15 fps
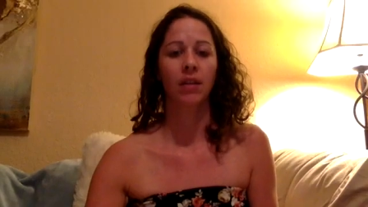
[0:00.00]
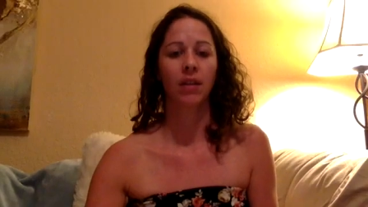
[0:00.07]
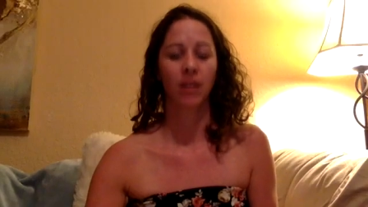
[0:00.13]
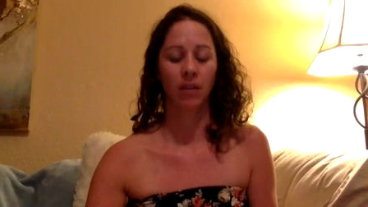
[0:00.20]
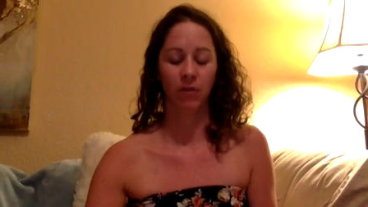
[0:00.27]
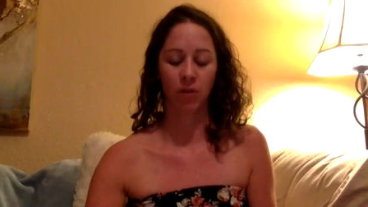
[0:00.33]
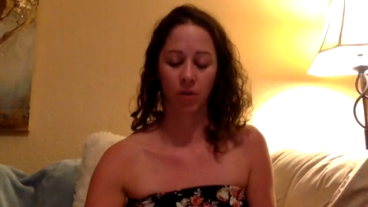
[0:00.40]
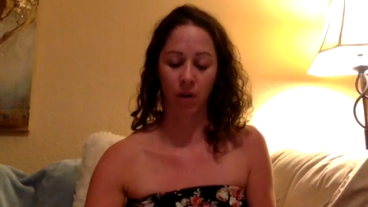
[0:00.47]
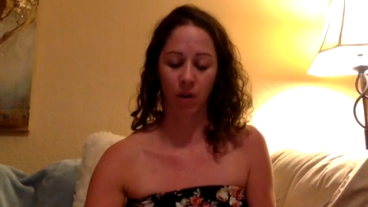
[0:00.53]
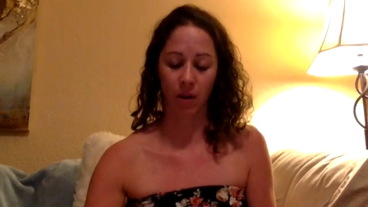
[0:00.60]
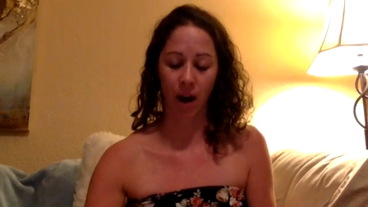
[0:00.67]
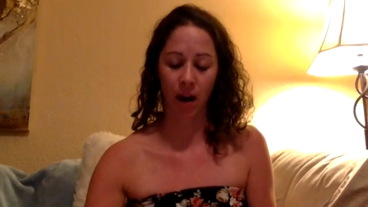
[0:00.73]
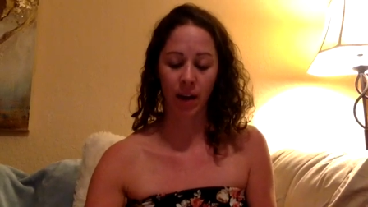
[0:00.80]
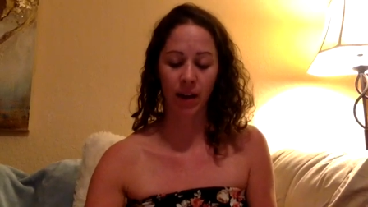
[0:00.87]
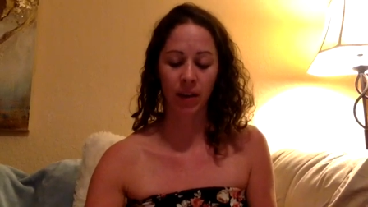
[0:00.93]
If you are a
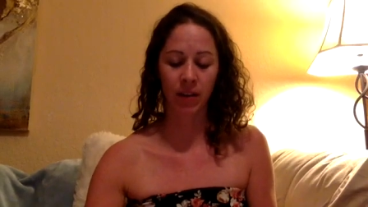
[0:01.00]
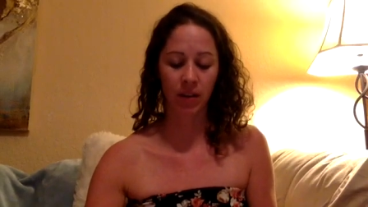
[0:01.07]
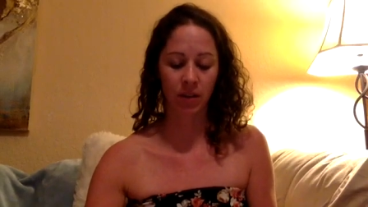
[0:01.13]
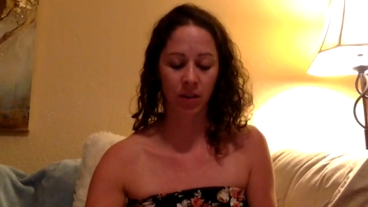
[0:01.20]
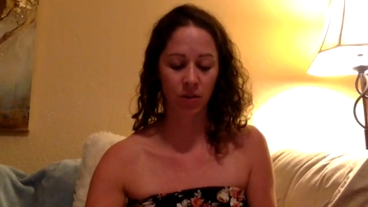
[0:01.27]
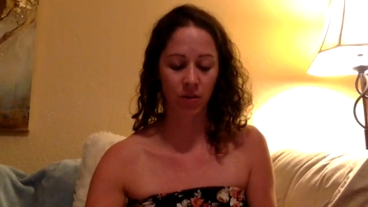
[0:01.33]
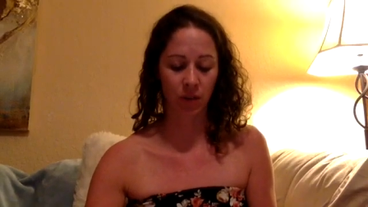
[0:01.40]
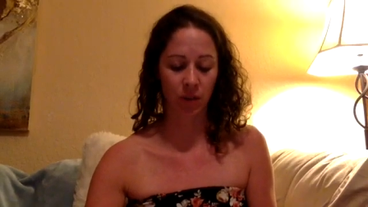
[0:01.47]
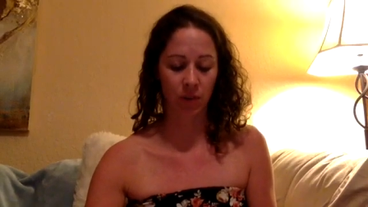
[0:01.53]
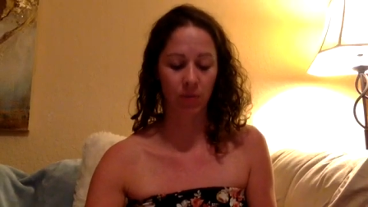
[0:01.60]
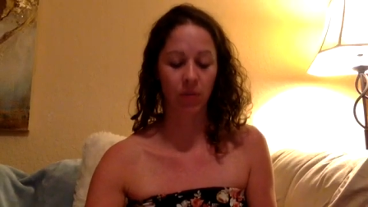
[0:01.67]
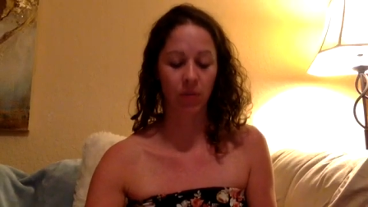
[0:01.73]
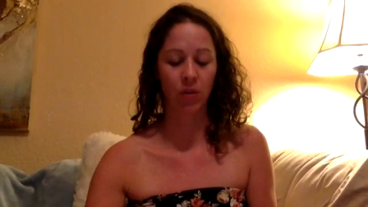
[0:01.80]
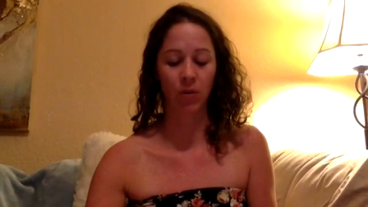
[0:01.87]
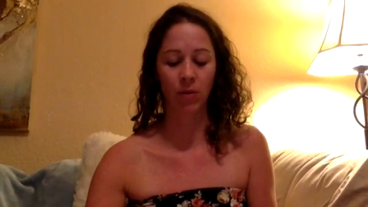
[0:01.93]
rock in the stream,
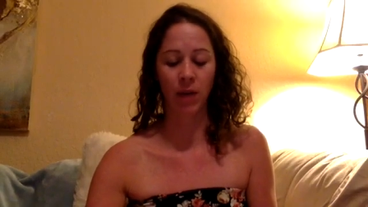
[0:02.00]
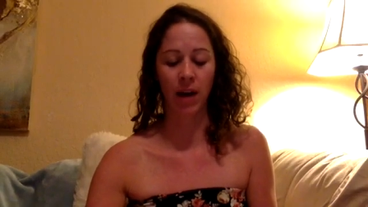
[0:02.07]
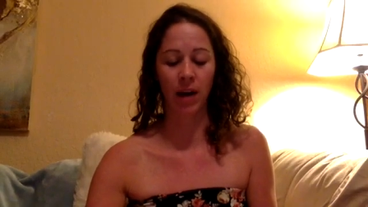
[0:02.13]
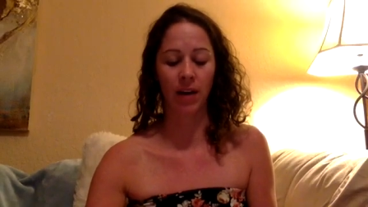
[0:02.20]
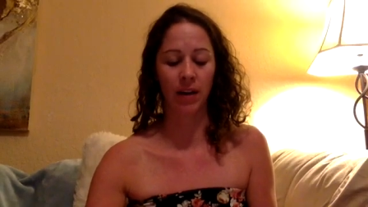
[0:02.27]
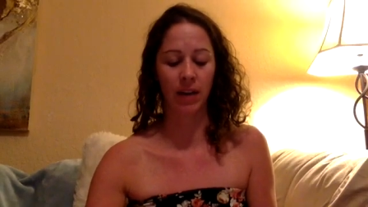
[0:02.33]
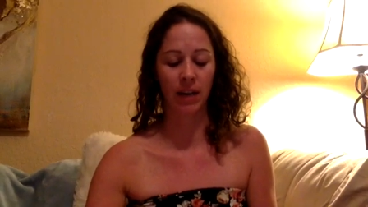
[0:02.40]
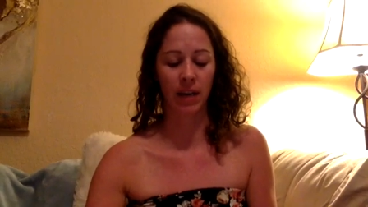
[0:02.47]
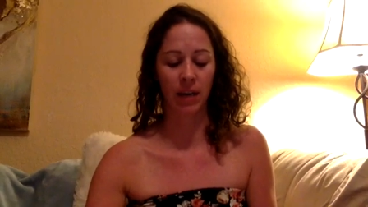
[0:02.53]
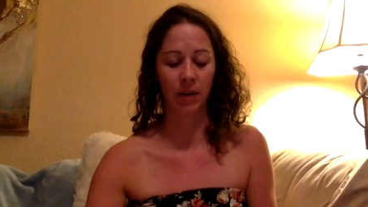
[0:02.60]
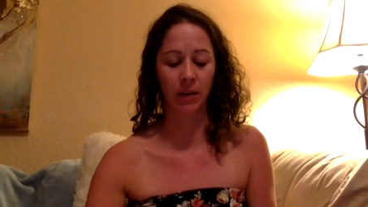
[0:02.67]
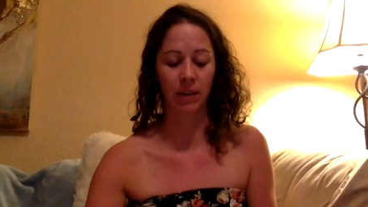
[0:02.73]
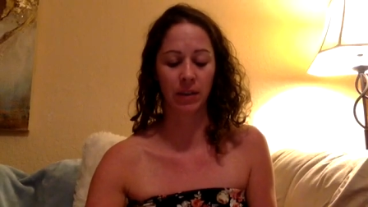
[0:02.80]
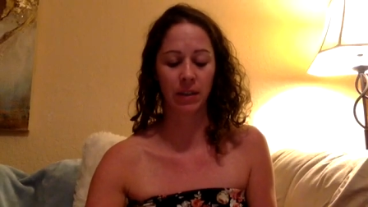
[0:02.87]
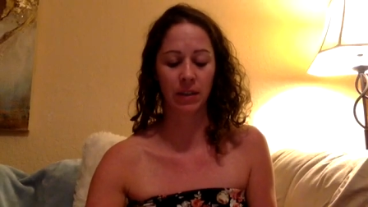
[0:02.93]
you are an
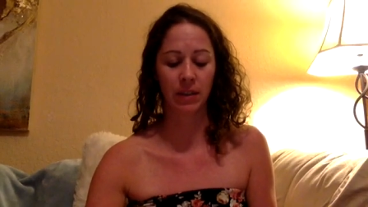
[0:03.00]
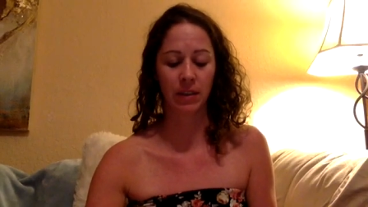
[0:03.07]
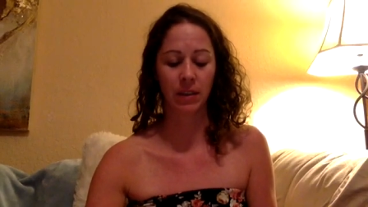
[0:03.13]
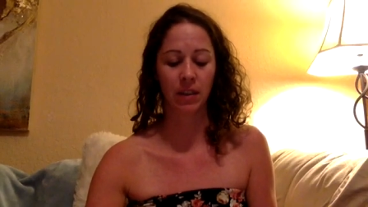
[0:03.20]
allowance.